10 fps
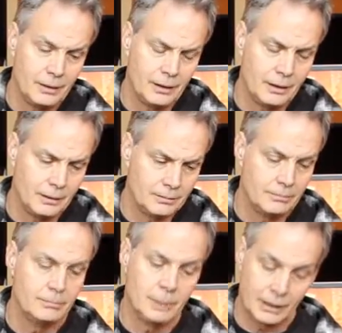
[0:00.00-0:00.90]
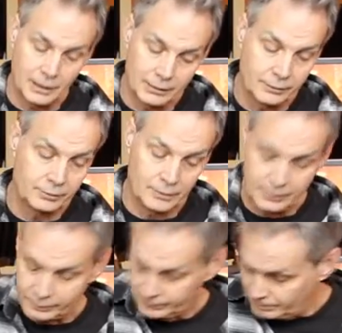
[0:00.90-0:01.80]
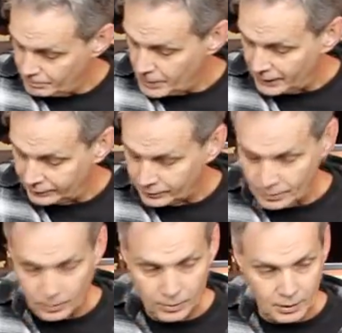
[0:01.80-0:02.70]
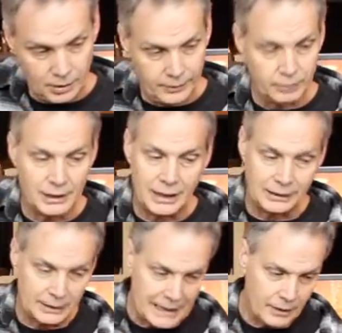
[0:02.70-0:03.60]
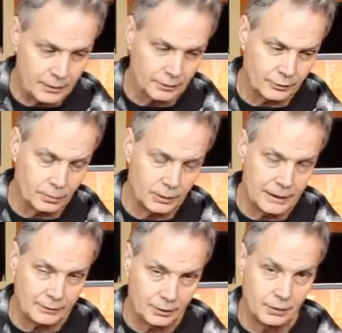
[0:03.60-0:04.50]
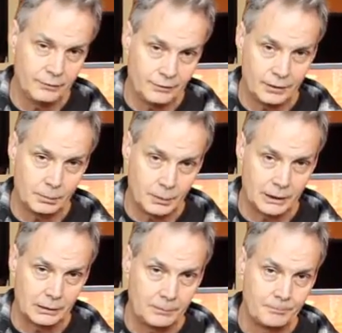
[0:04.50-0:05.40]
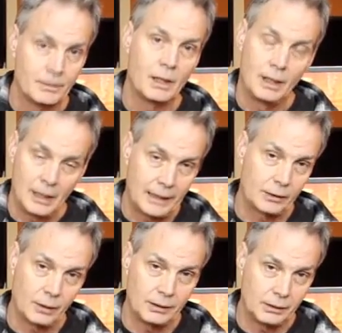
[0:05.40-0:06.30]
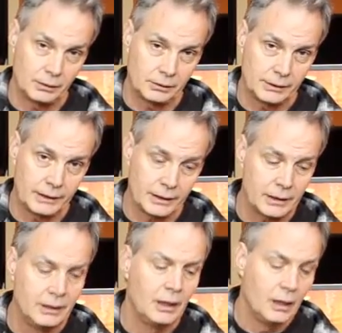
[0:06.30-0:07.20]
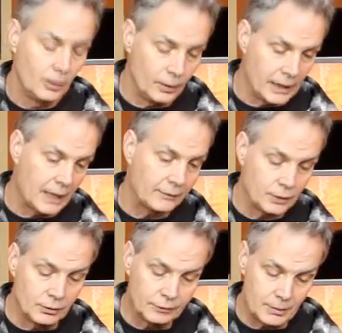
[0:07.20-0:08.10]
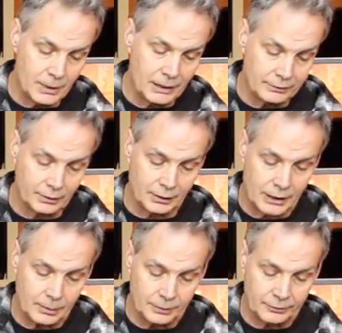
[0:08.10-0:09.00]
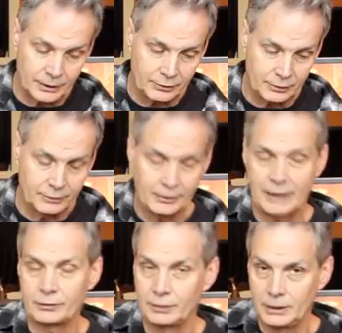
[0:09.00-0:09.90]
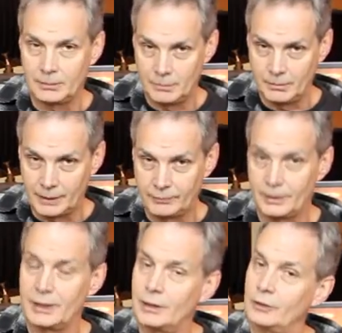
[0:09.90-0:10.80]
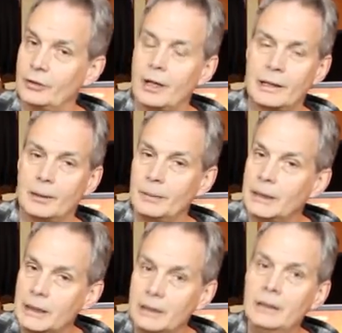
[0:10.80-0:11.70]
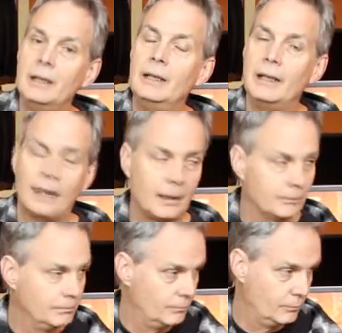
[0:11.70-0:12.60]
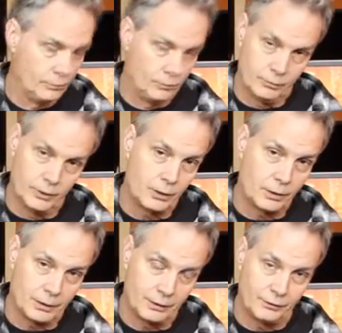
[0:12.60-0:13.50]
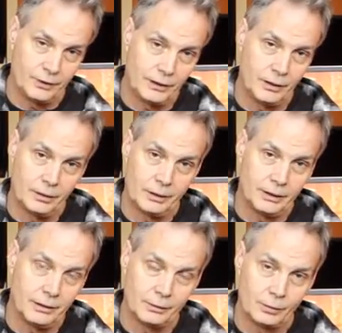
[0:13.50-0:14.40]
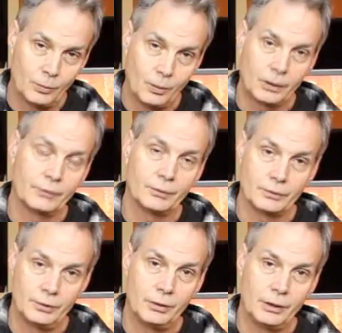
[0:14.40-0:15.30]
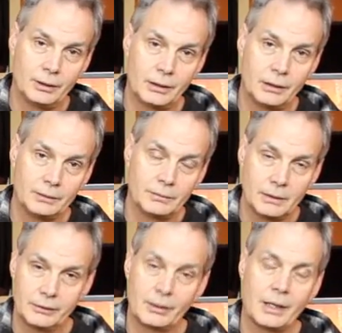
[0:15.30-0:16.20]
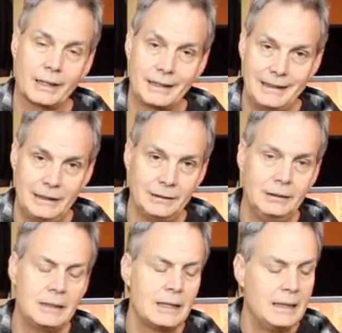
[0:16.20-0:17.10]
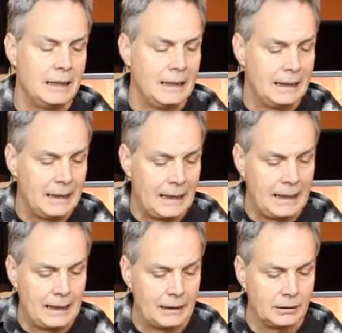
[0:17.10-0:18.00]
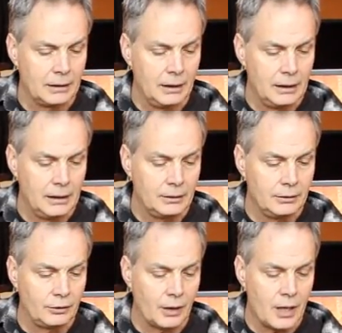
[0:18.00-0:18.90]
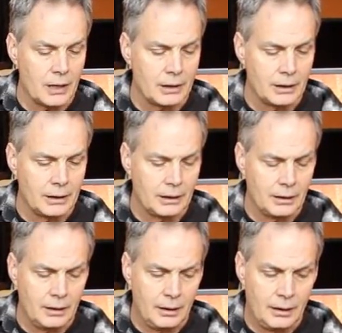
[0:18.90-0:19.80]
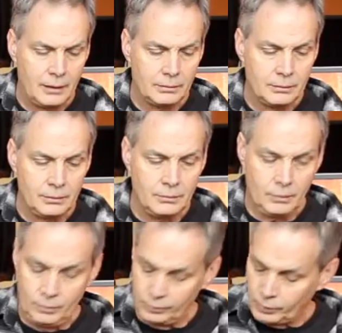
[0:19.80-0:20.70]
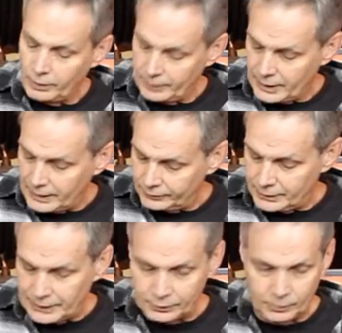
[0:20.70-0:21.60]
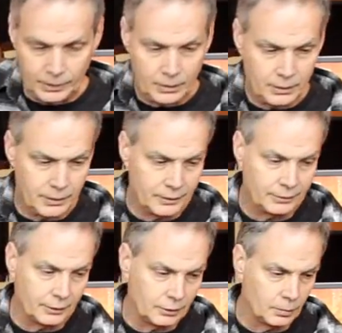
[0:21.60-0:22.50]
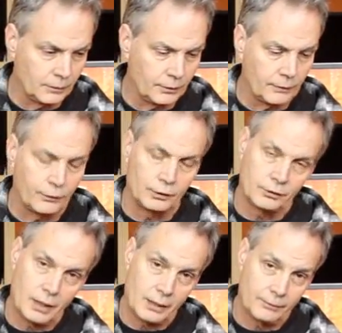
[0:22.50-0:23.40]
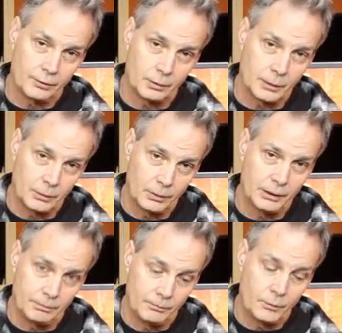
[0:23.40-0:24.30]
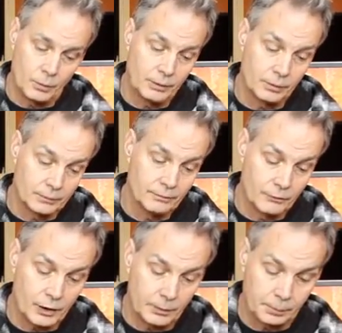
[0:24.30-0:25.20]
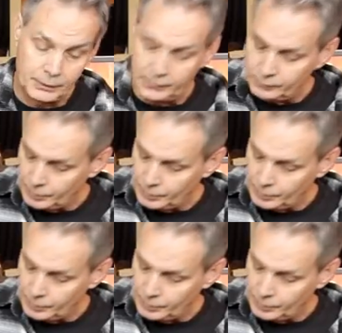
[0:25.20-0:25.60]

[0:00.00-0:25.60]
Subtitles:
But again, this bass, although not a loud instrument, has a good fundamental and a great deal of clarity. We have used the bass on a couple of sessions. Actually, my friend here, John Albini, I'm recording this video in his wonderful studio called Sonic Eden. And John was one of the guys that actually recorded this instrument for the first time for him. And we were very pleased.